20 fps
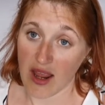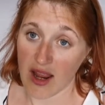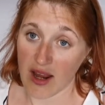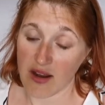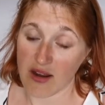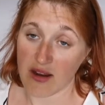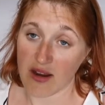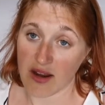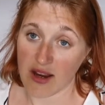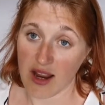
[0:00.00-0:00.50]

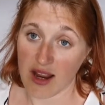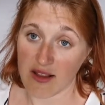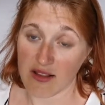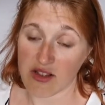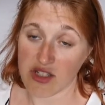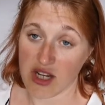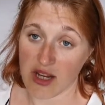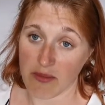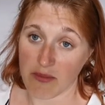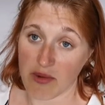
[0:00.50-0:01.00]
in the
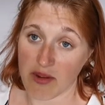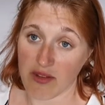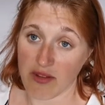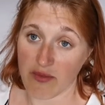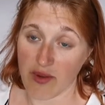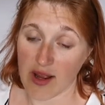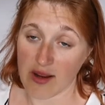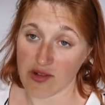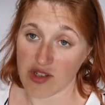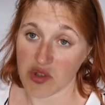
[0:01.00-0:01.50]
gas chambers
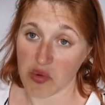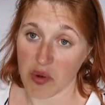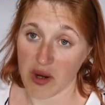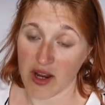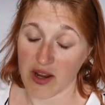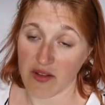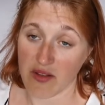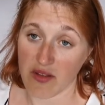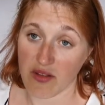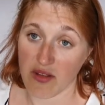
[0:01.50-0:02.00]
of
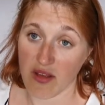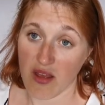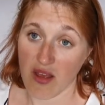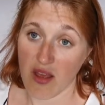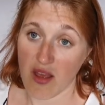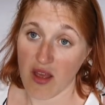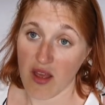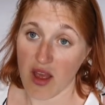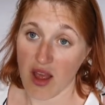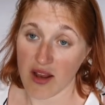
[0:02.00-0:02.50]
Auschwitz,
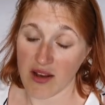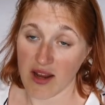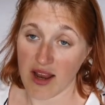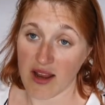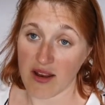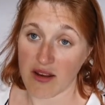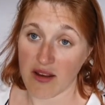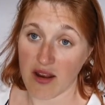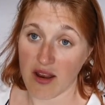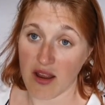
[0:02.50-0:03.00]
and
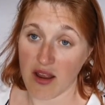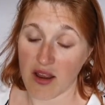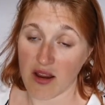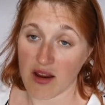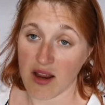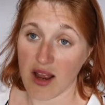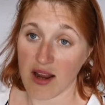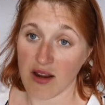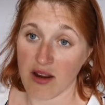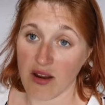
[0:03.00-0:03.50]
then
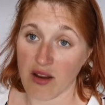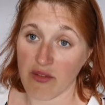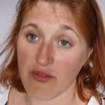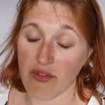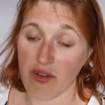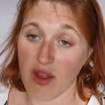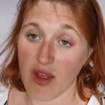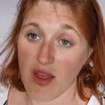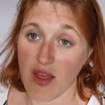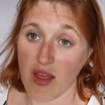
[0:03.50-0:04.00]

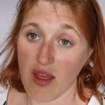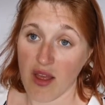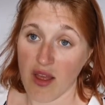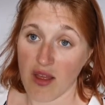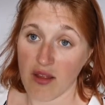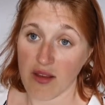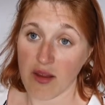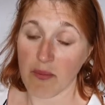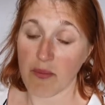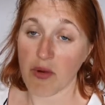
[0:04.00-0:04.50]

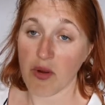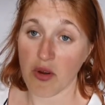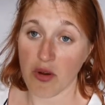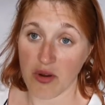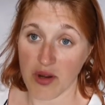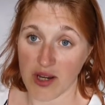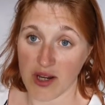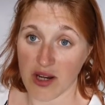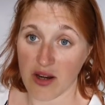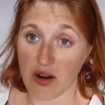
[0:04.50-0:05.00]
the
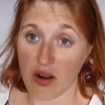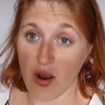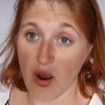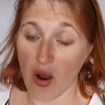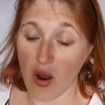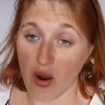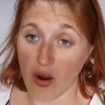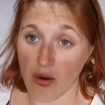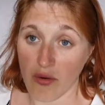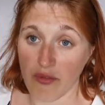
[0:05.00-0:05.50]
burning
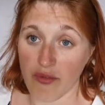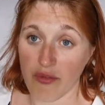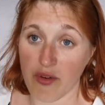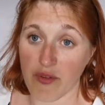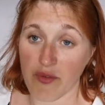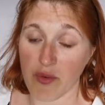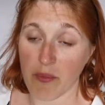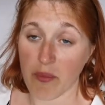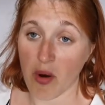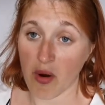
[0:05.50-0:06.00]
of
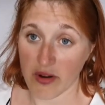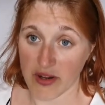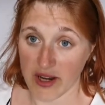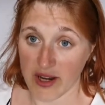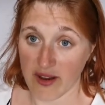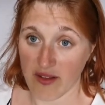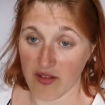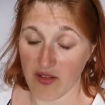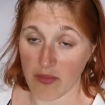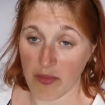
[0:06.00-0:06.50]
the
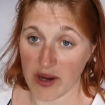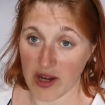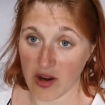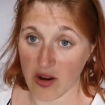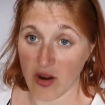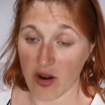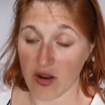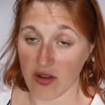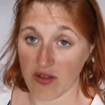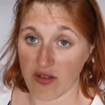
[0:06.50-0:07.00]
bodies
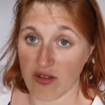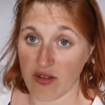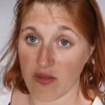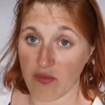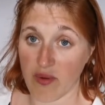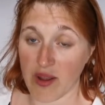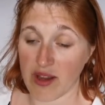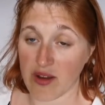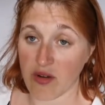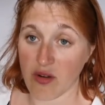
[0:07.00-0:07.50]

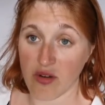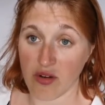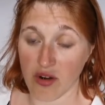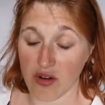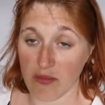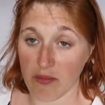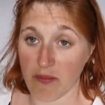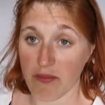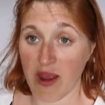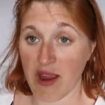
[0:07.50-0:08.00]
because they
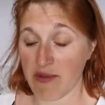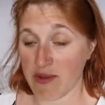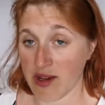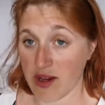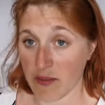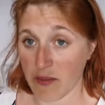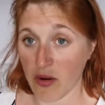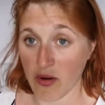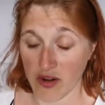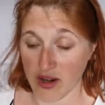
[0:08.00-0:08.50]
couldn't bury
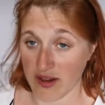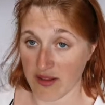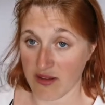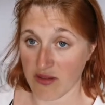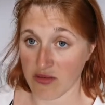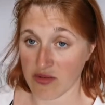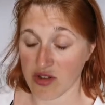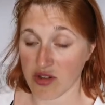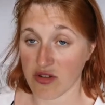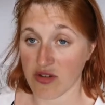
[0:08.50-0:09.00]
the
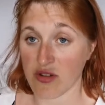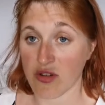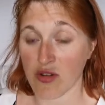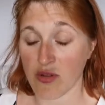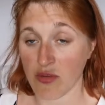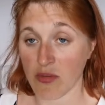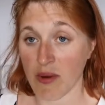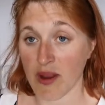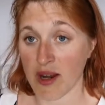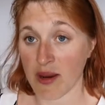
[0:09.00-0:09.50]
bodies. There were just
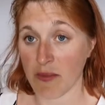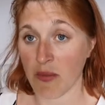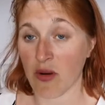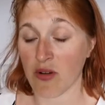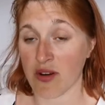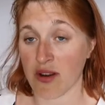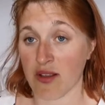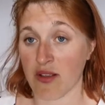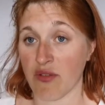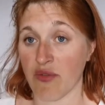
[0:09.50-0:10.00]
too many
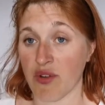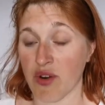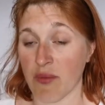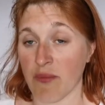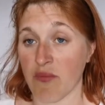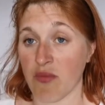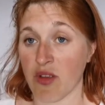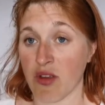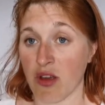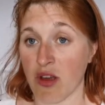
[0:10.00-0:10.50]
bodies for
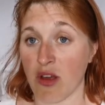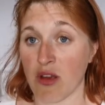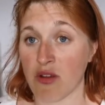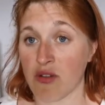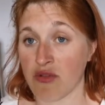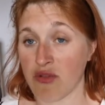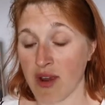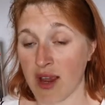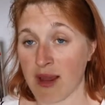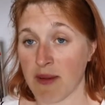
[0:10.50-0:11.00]
them to
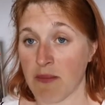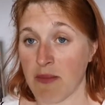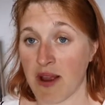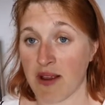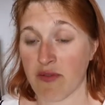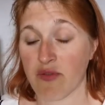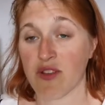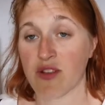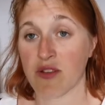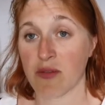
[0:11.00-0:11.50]
create
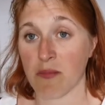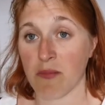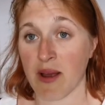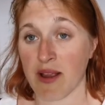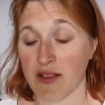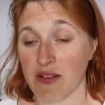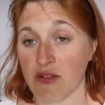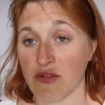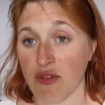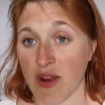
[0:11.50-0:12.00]

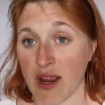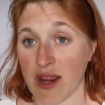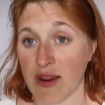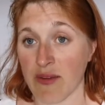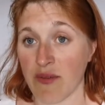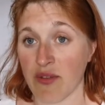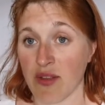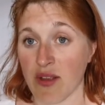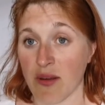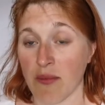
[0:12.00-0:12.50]
mass
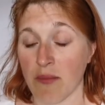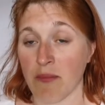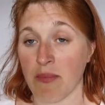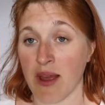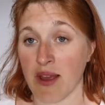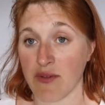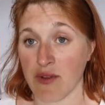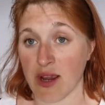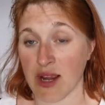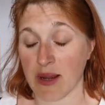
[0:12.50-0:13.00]
graves and
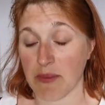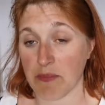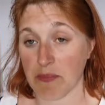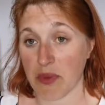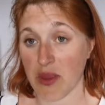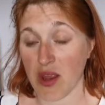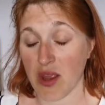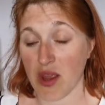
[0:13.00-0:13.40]
bury.